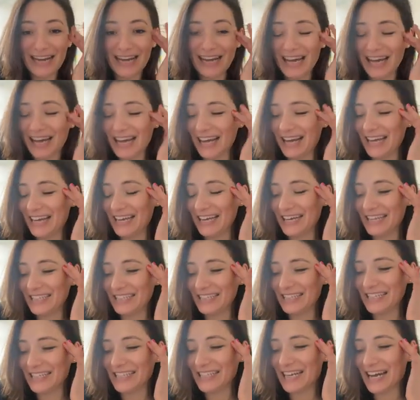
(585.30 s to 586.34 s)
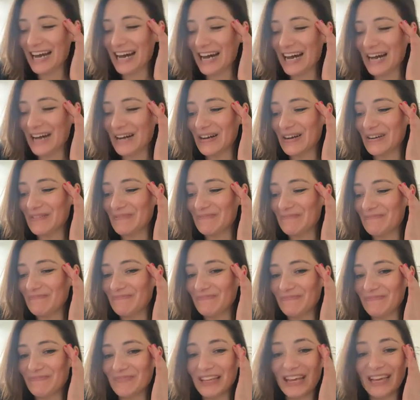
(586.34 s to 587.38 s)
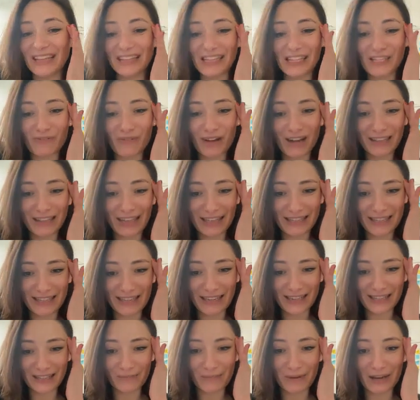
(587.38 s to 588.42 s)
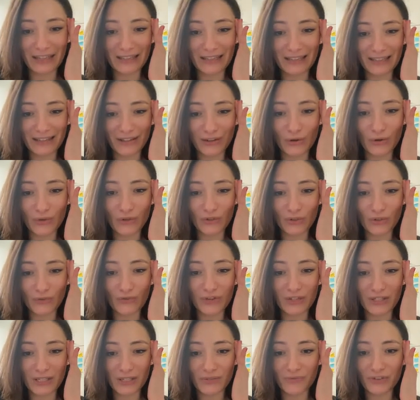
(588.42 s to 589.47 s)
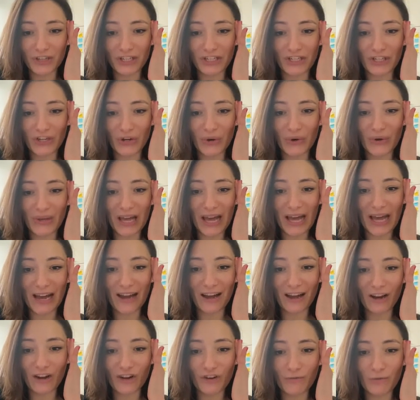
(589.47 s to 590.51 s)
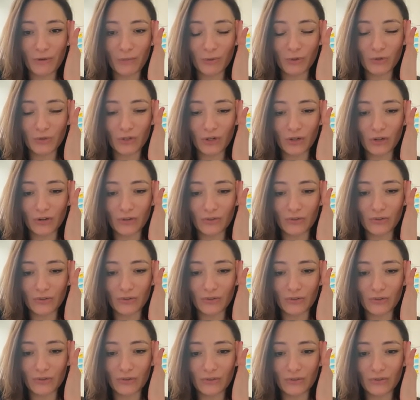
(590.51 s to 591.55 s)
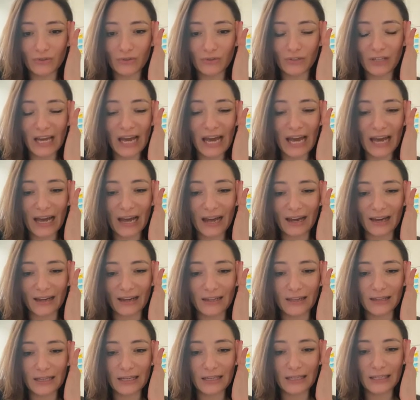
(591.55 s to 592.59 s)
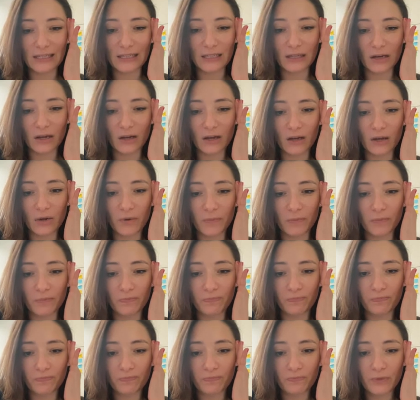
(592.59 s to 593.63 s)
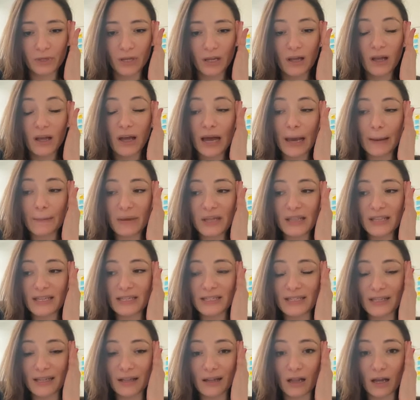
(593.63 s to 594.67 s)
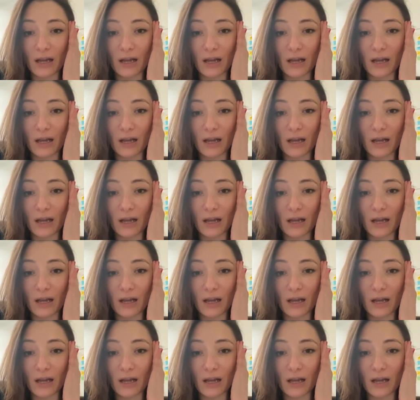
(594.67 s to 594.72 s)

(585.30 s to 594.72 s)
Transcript: And that's why Dance Legs about the audio versus video. Yeah, a lot of people don't. Yeah, it's I mean, it's still,